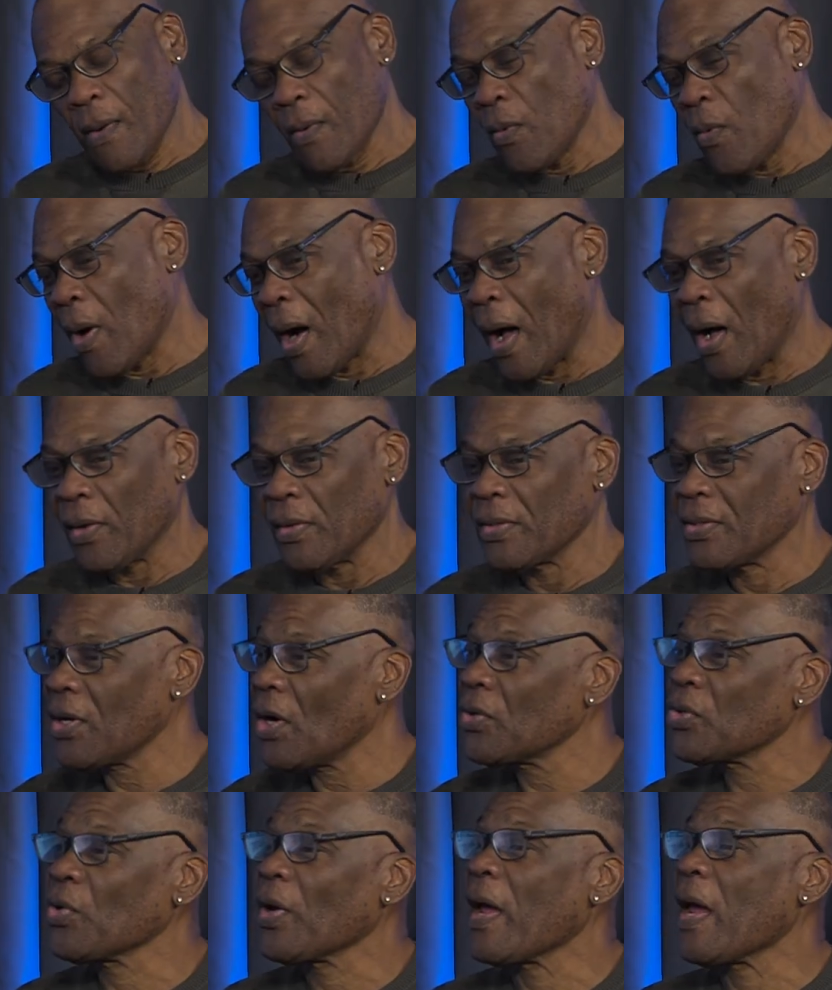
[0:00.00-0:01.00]
wow, they
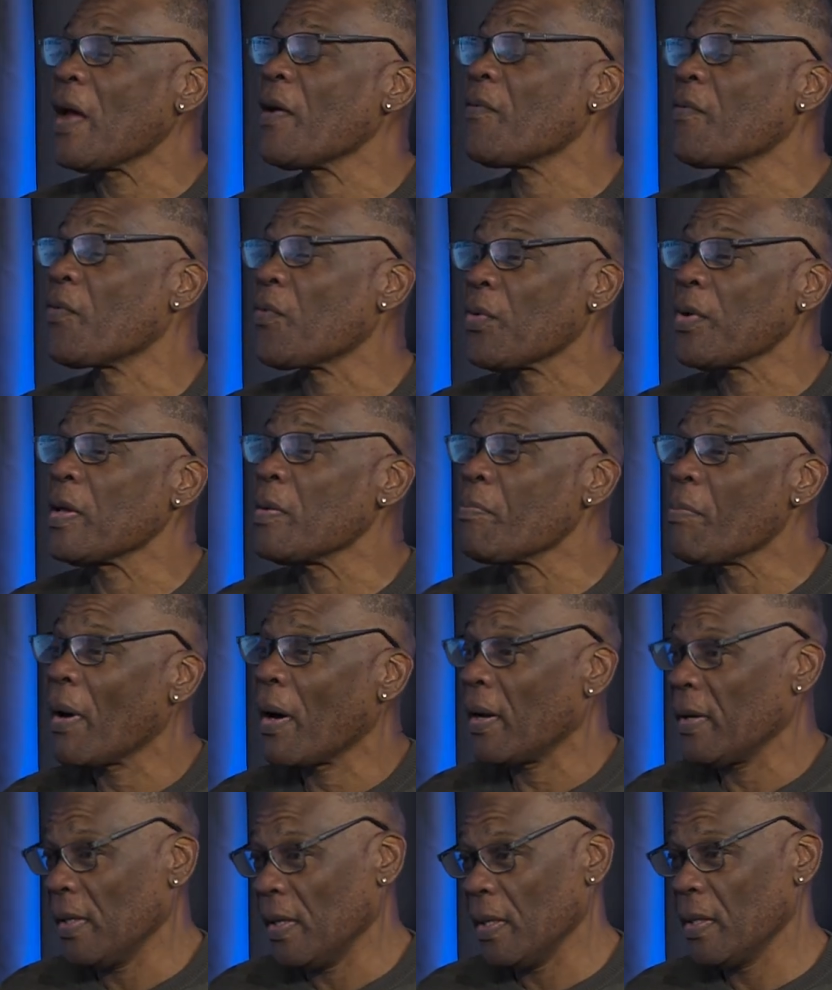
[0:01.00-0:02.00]
talk to
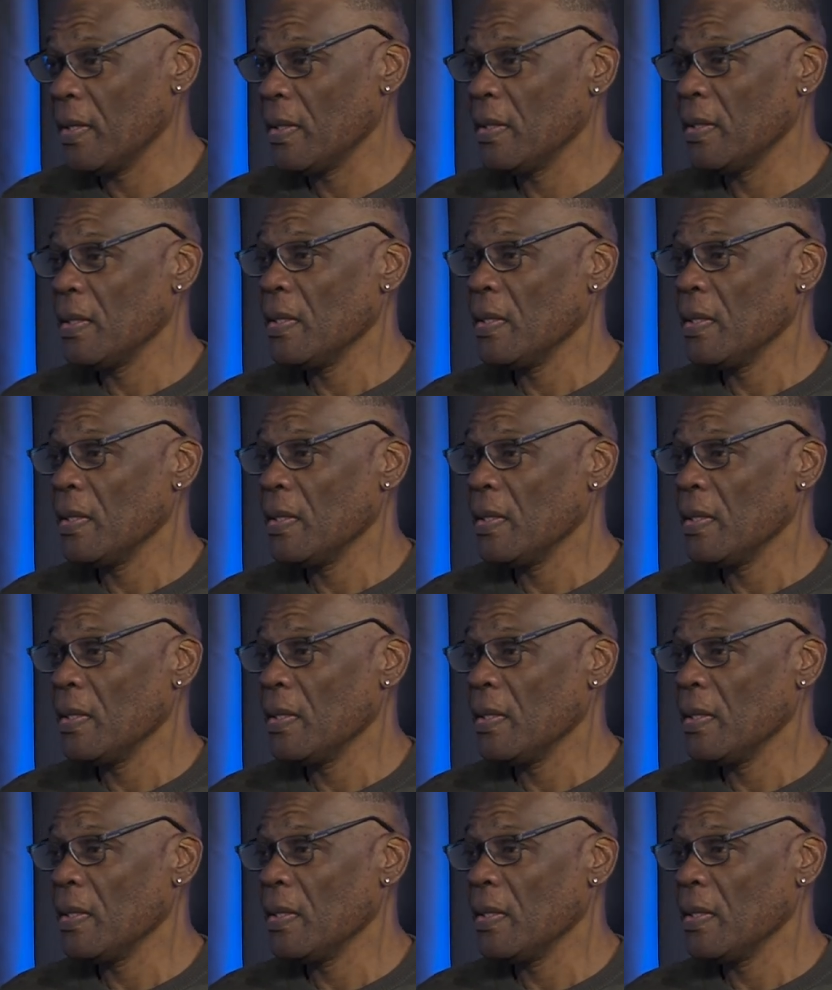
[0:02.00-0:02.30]
everybody,